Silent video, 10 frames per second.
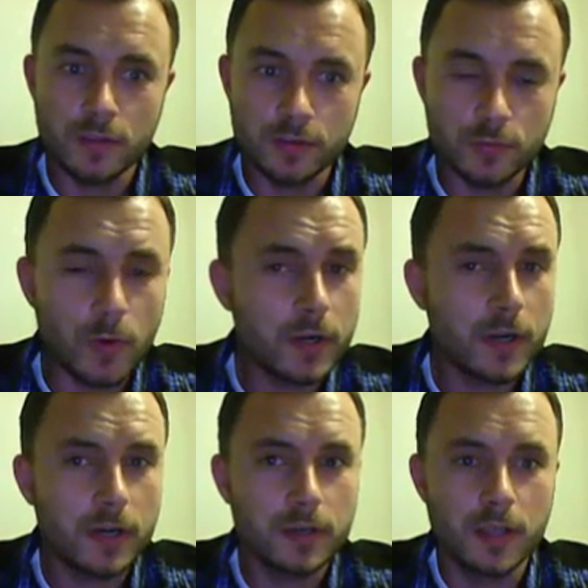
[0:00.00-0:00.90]
There's
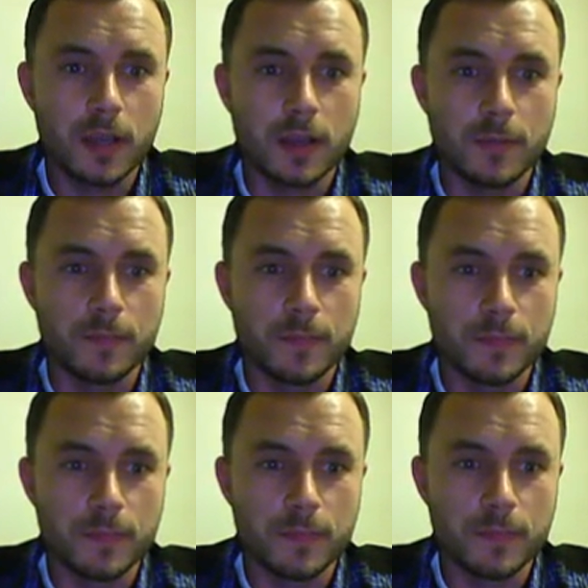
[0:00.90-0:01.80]
one um,
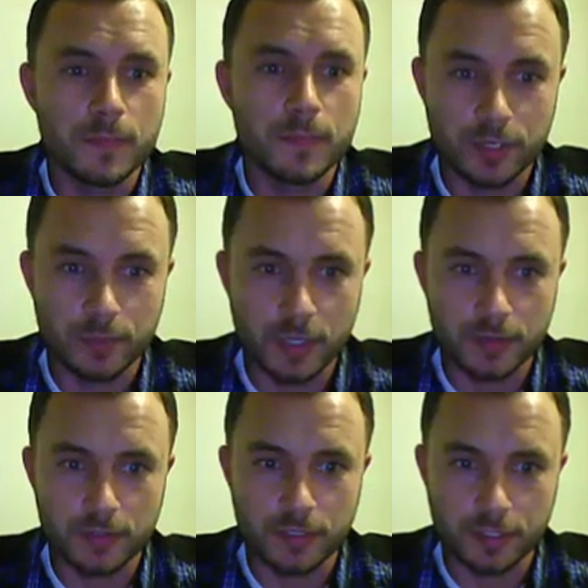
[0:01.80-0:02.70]
gotcha
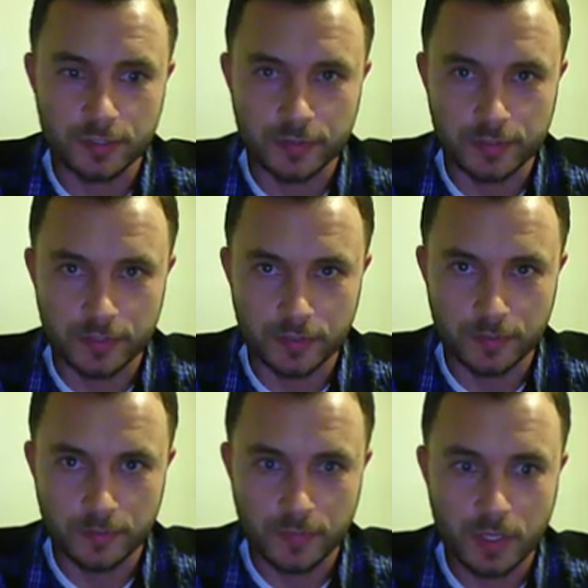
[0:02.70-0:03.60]
about the dictionaries,
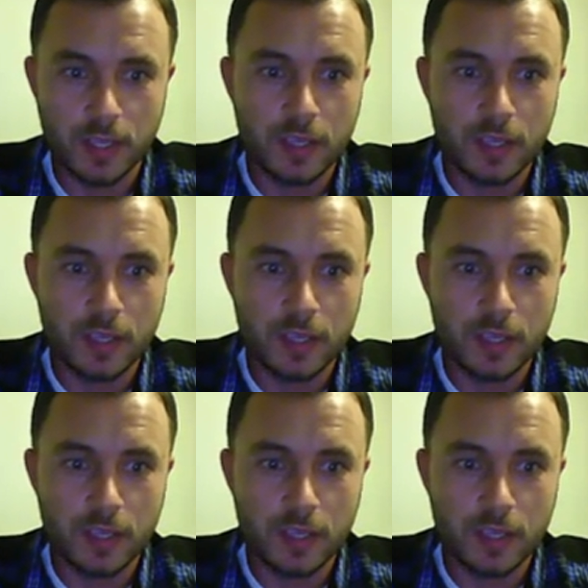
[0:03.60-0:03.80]
though.